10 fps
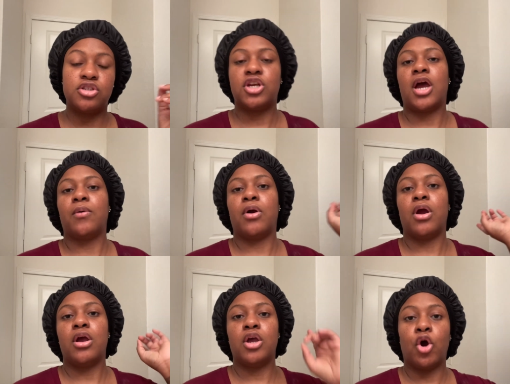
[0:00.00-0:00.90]

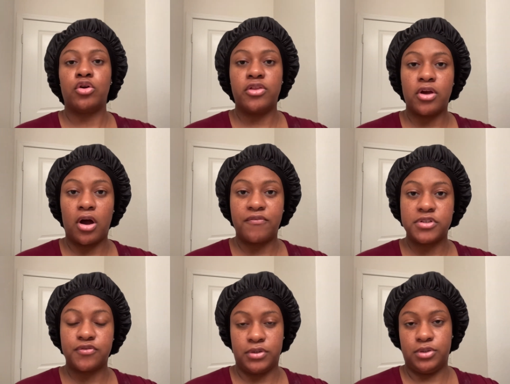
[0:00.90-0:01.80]
shower, go to the
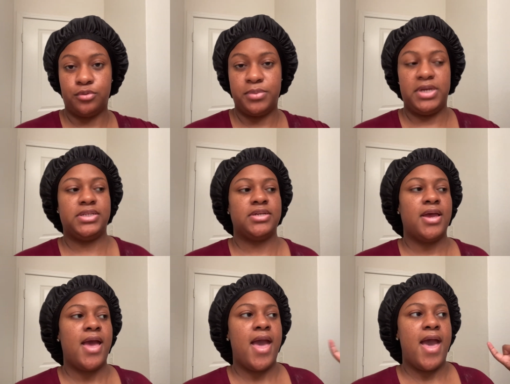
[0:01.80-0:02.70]
office for a little bit,
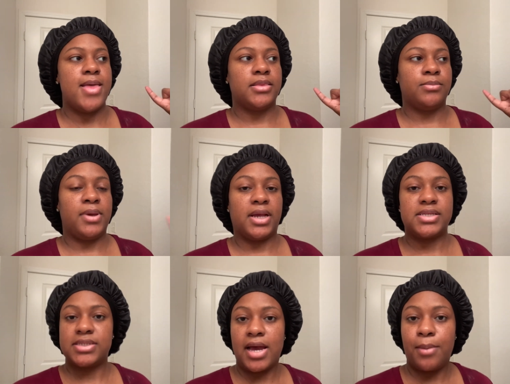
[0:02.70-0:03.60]
and then make a
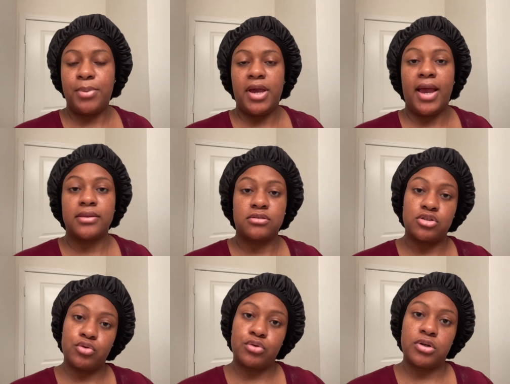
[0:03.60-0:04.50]
stop at the
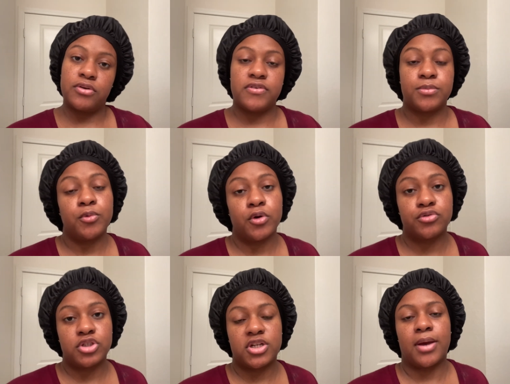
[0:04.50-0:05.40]
store for some
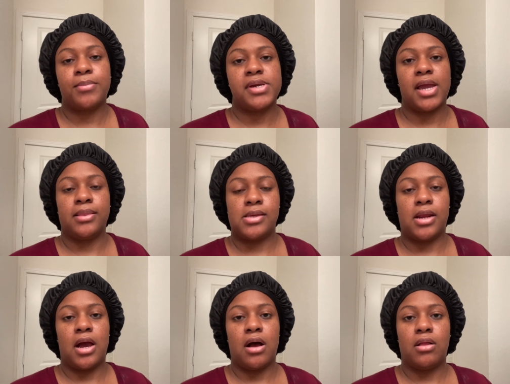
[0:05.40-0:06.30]
grocery shopping, and
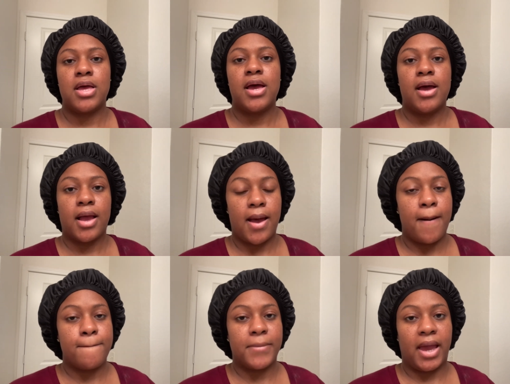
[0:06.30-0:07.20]
then I'll
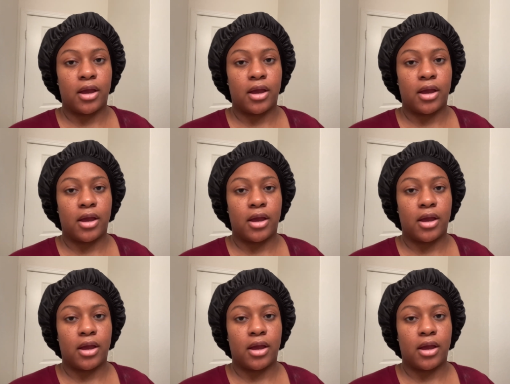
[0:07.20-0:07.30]
come back